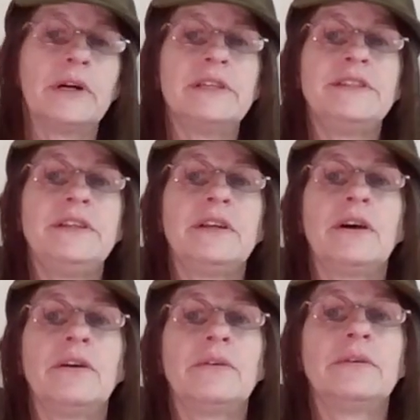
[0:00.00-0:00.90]
was, you
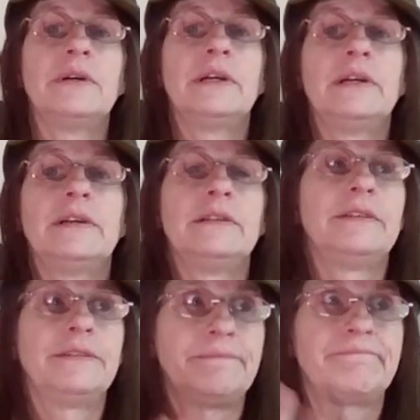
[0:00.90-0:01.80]
know,
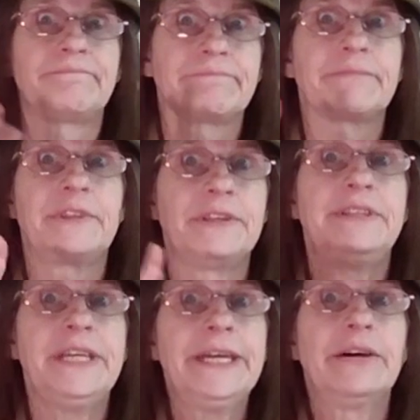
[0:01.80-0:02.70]
the
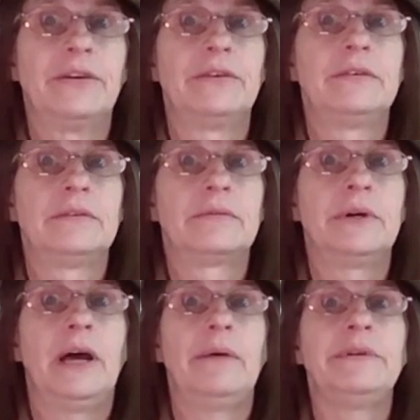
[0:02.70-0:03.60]
deal
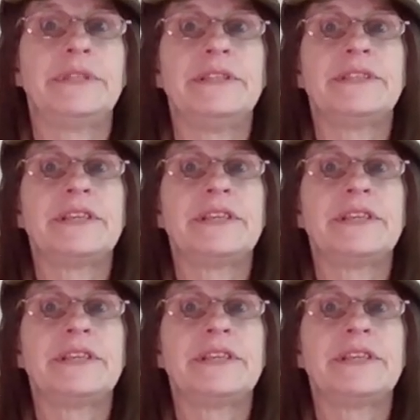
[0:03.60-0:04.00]
when I was in